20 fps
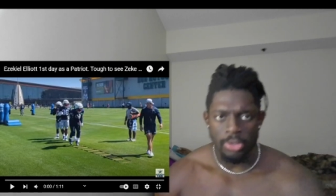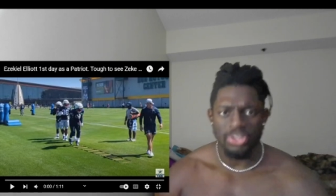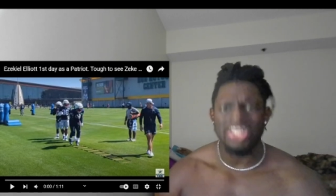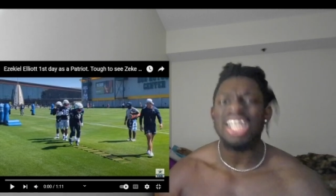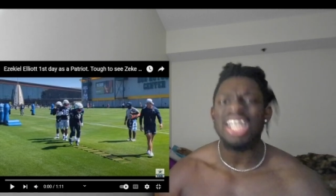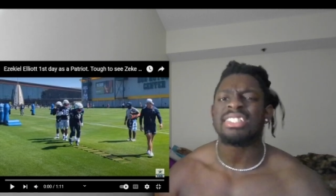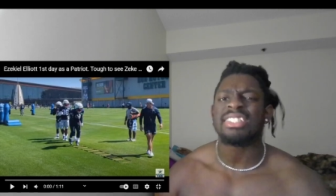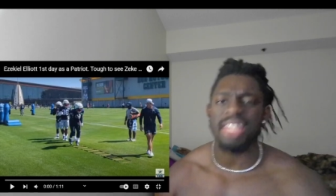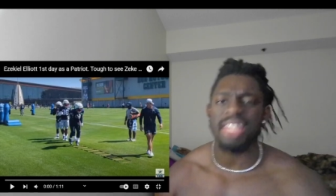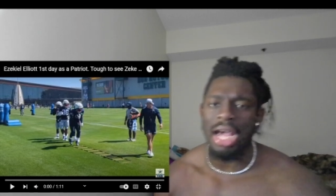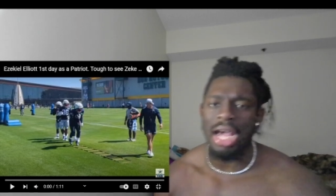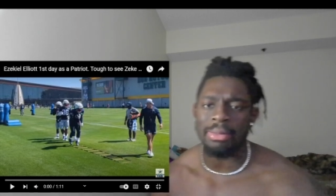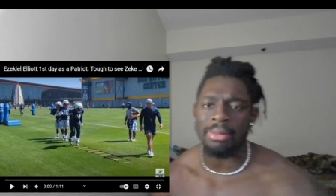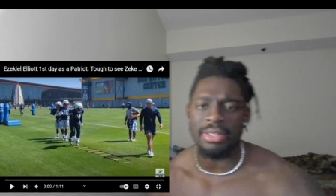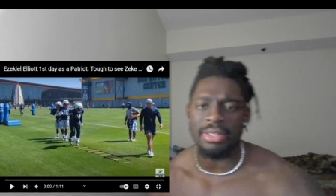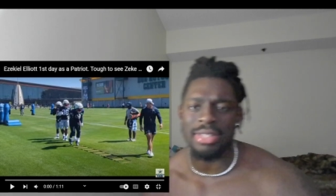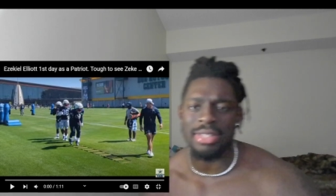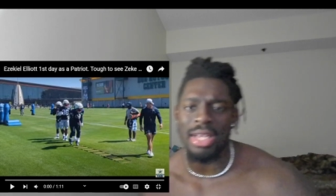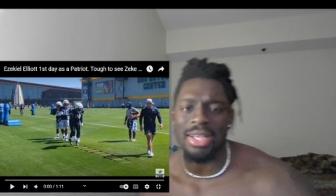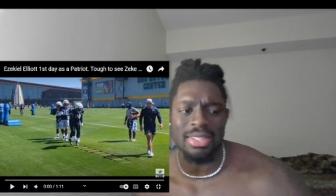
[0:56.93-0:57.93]
Touchdown after
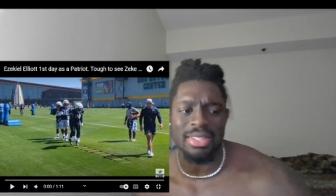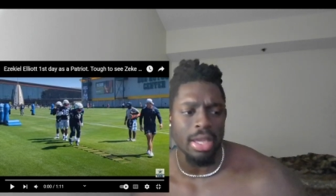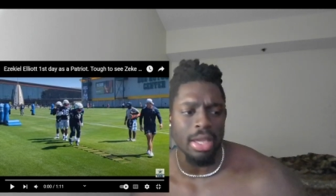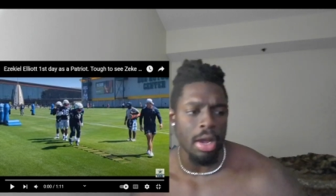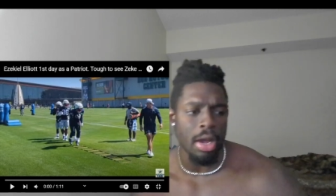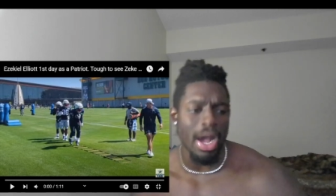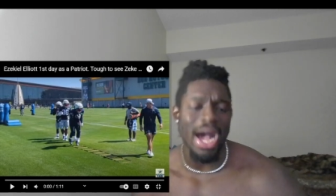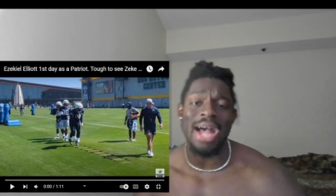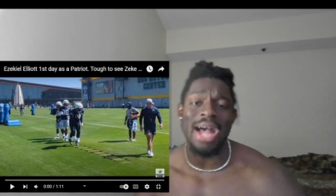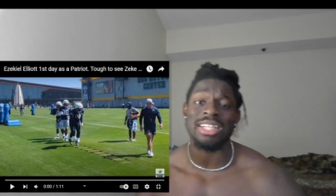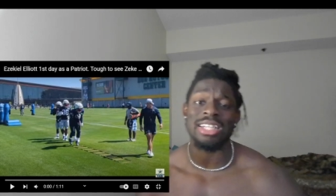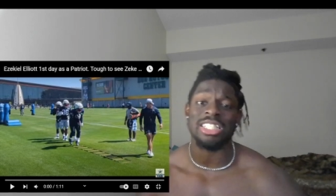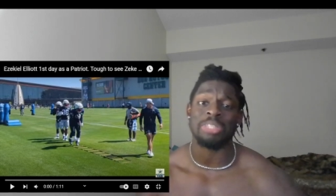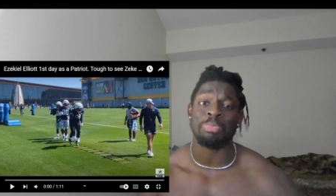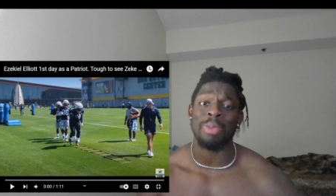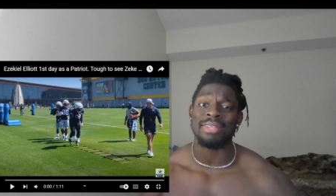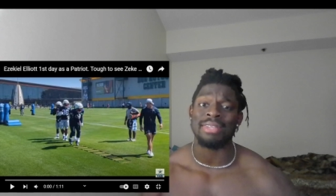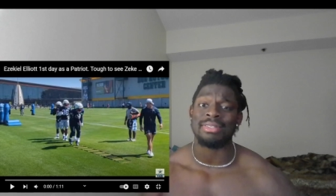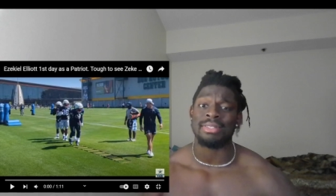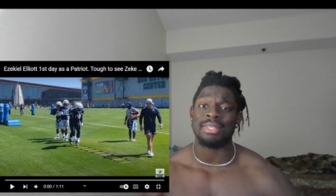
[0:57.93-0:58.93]
touchdown. I
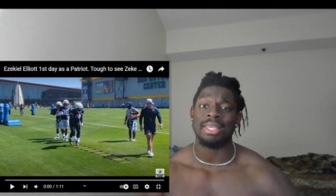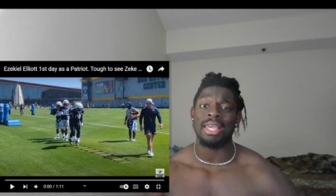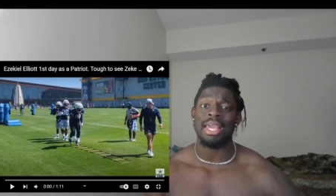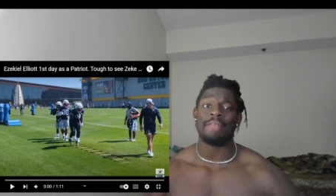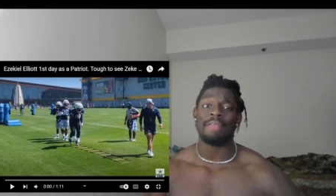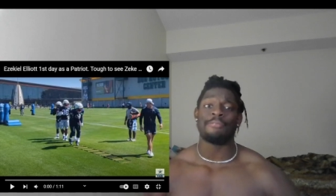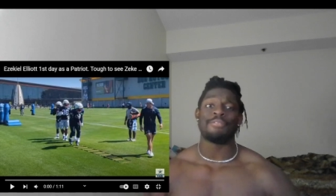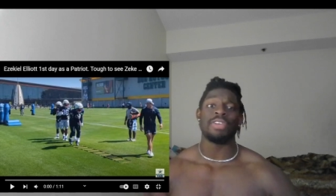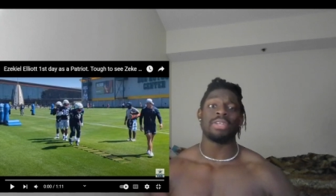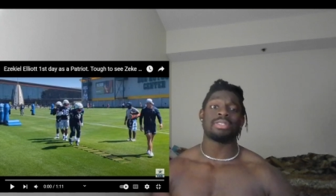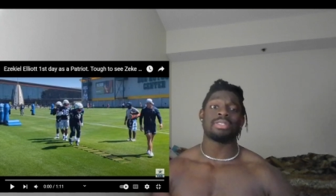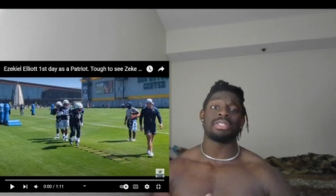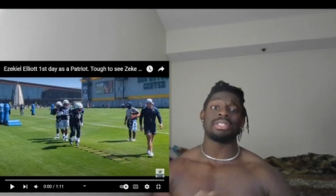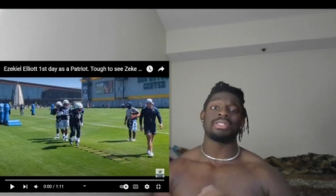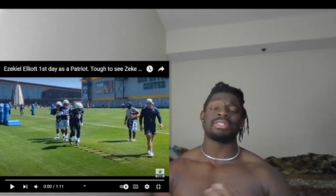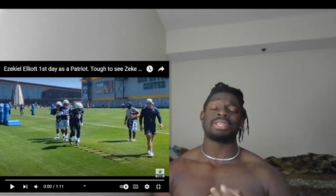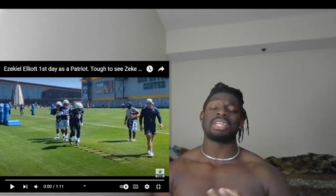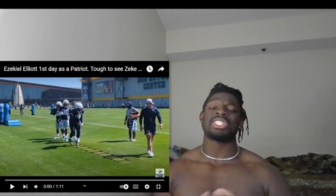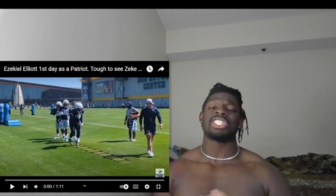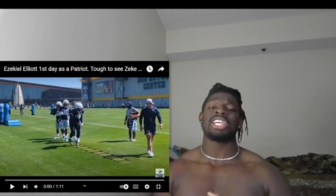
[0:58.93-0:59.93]
expect ten, fifteen
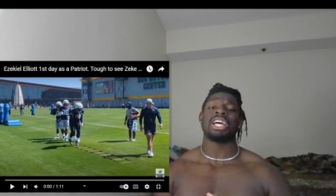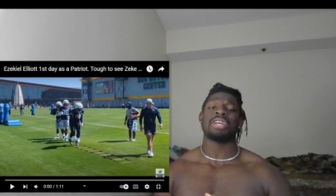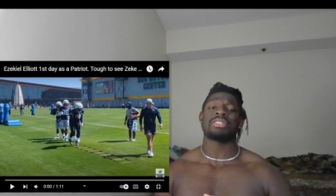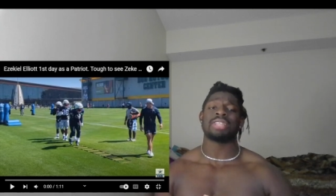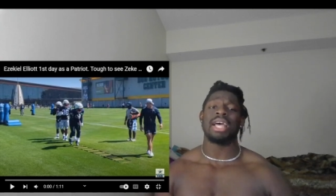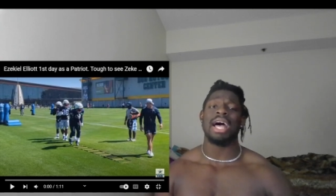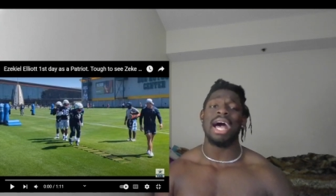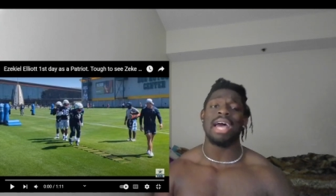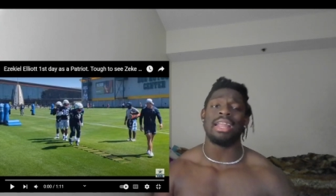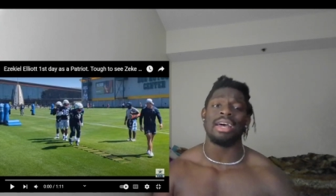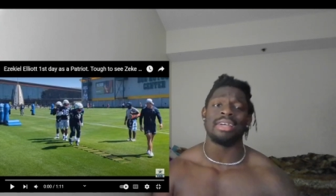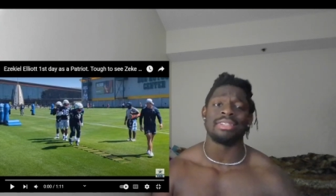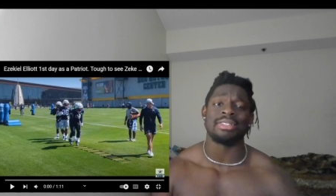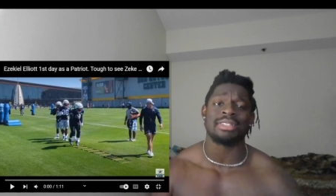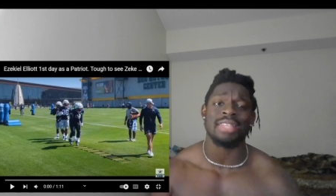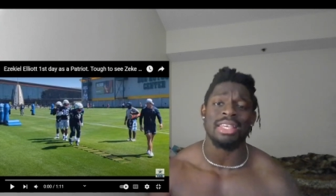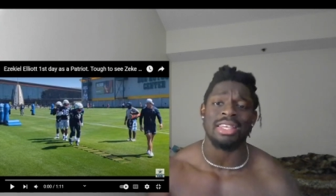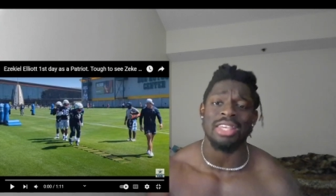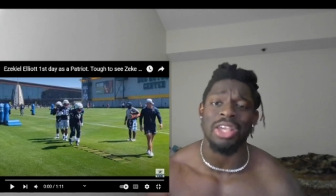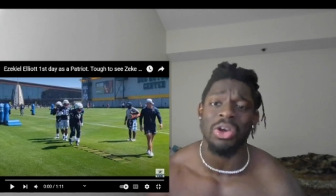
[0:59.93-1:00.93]
touchdowns out of
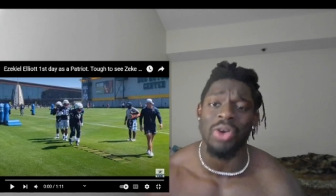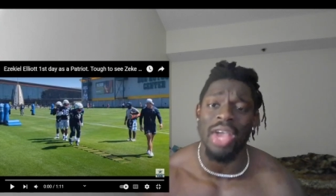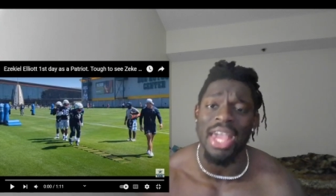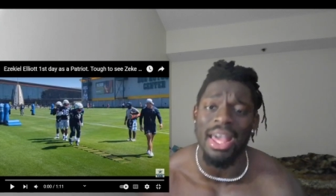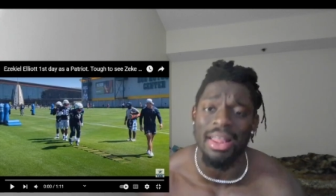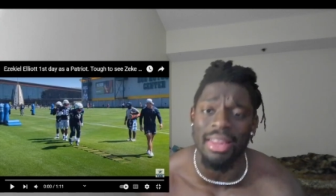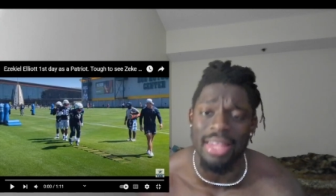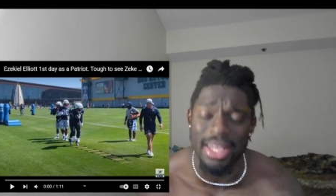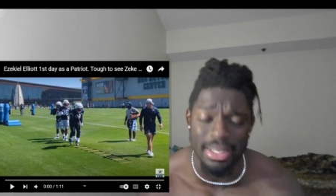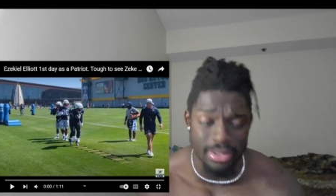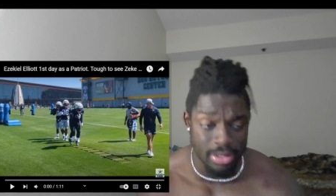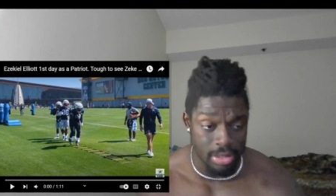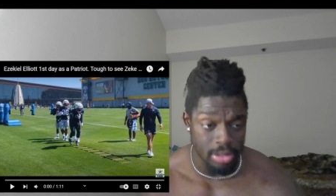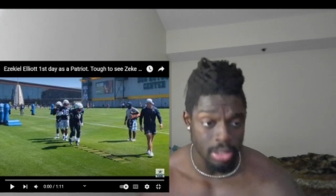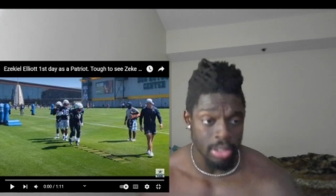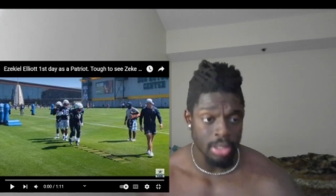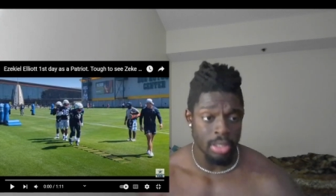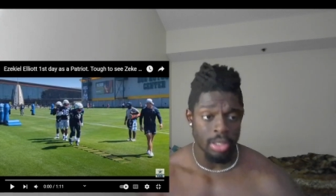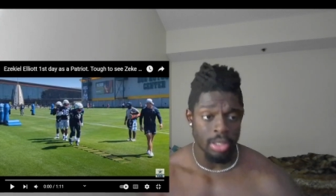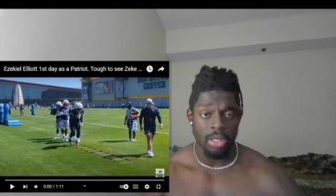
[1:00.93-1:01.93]
Ezekiel Elliott.
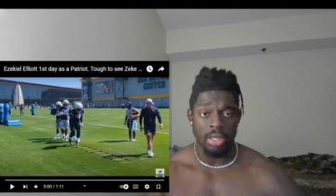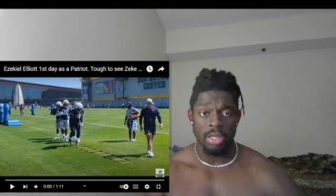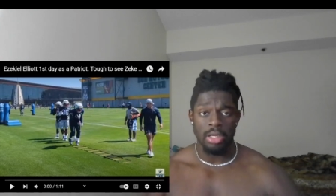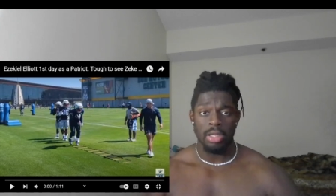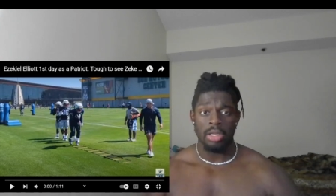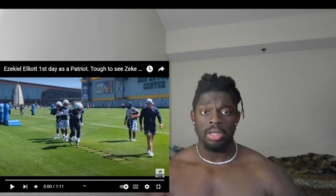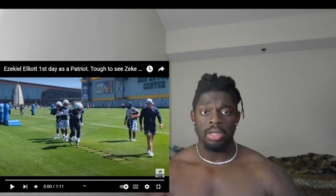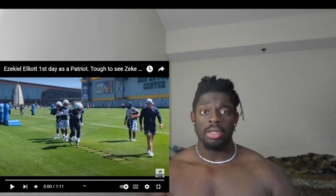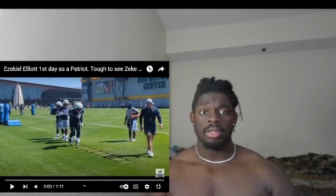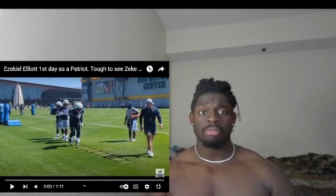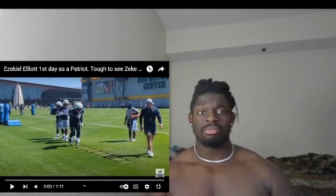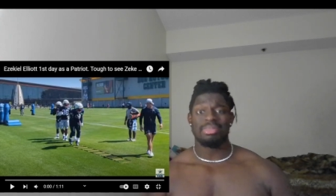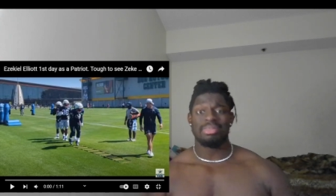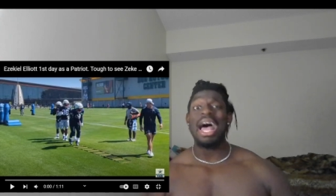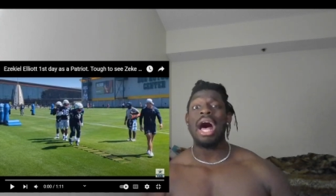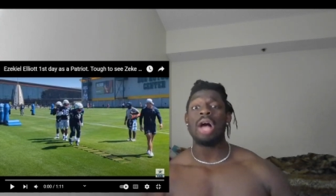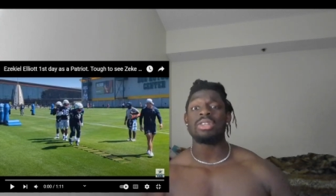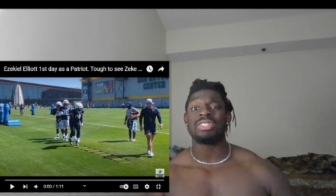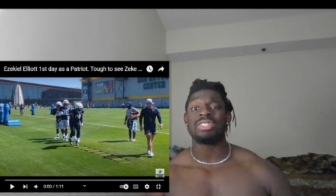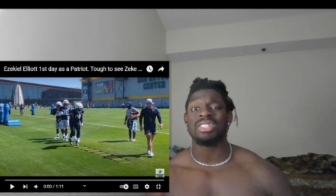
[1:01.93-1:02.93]

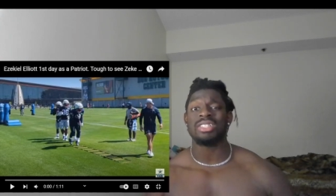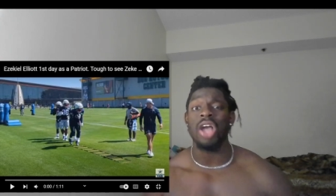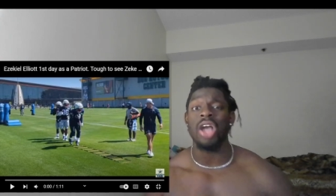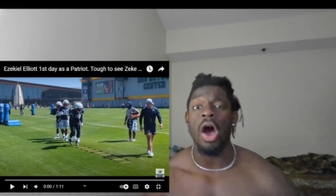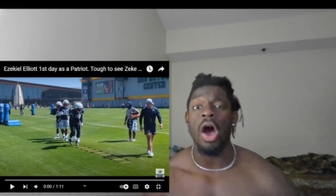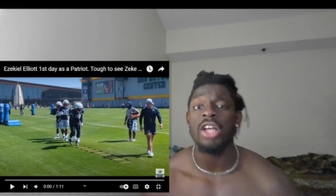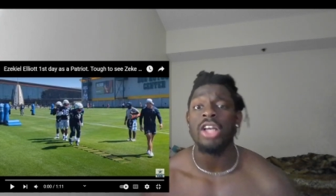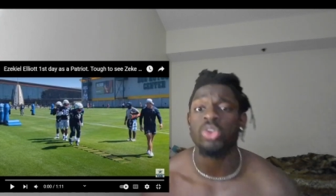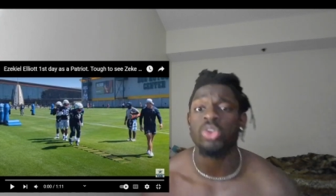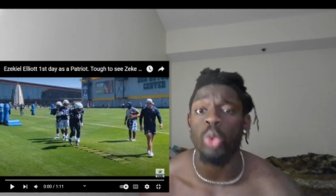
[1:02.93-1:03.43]
Thousand yards